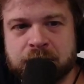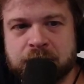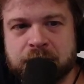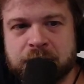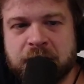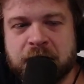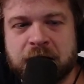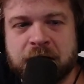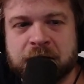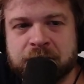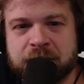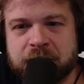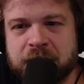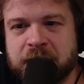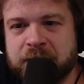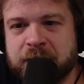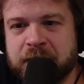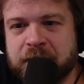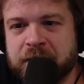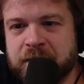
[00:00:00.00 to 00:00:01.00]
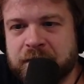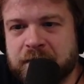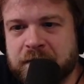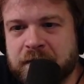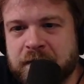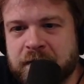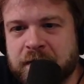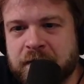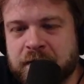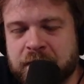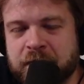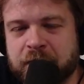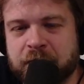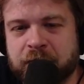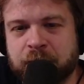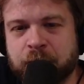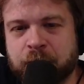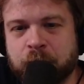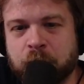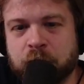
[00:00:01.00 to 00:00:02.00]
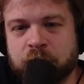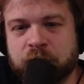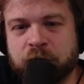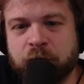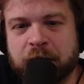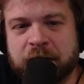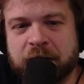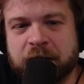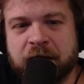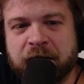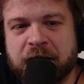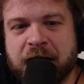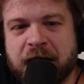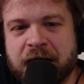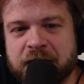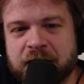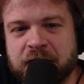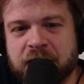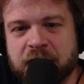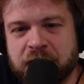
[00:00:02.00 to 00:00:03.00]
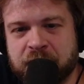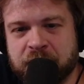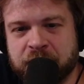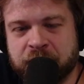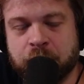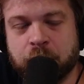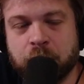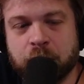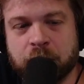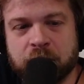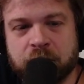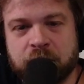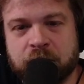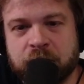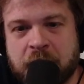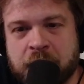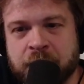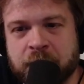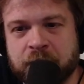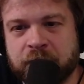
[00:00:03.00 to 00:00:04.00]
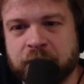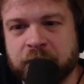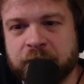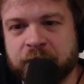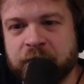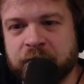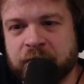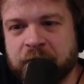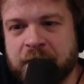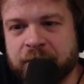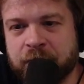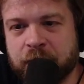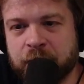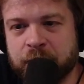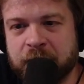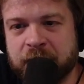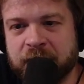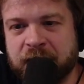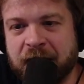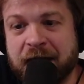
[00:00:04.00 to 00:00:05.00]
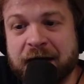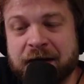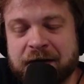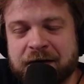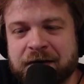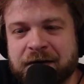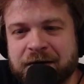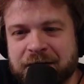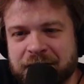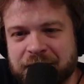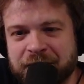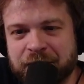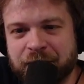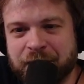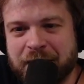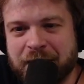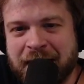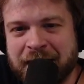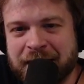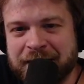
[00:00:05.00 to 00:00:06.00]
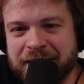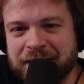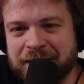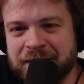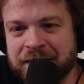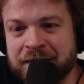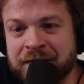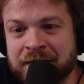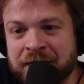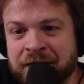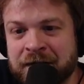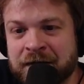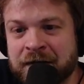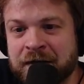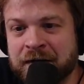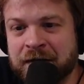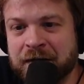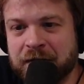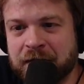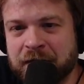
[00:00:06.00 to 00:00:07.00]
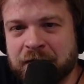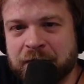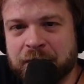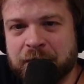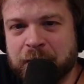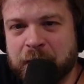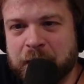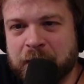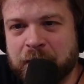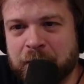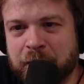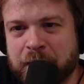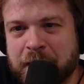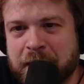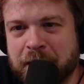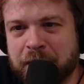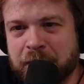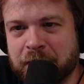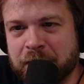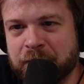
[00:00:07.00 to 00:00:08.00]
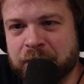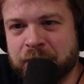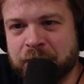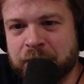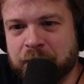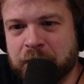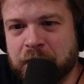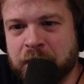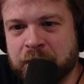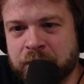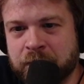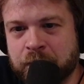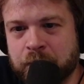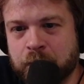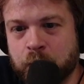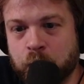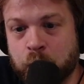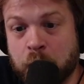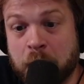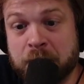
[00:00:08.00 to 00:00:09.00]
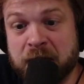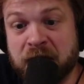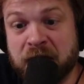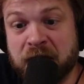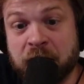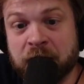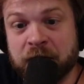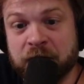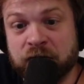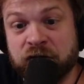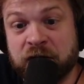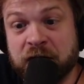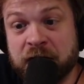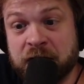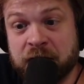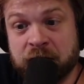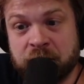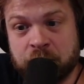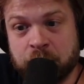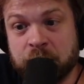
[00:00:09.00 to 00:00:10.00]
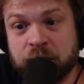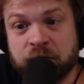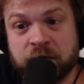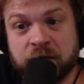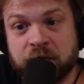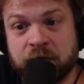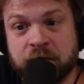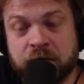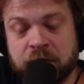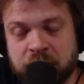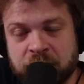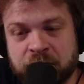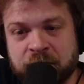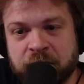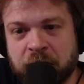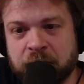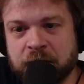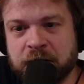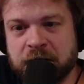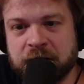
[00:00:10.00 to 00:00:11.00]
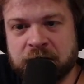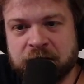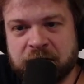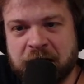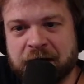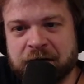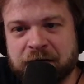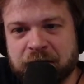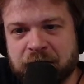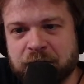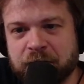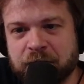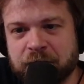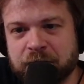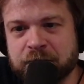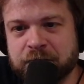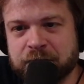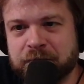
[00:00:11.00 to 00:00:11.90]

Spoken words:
there's more to it than that, of course, on the surface level, but then you add in the layer of what Mythology is, which is a very technical